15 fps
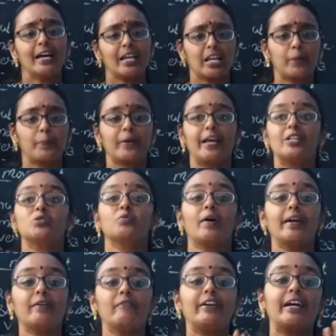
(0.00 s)
Rib cage.
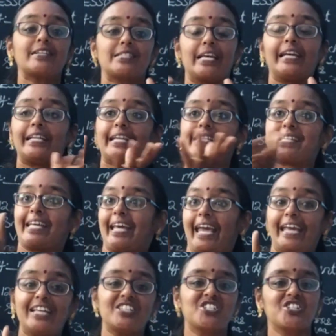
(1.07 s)
Why we are saying it as a
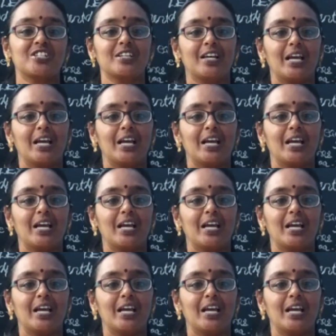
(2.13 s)
cage?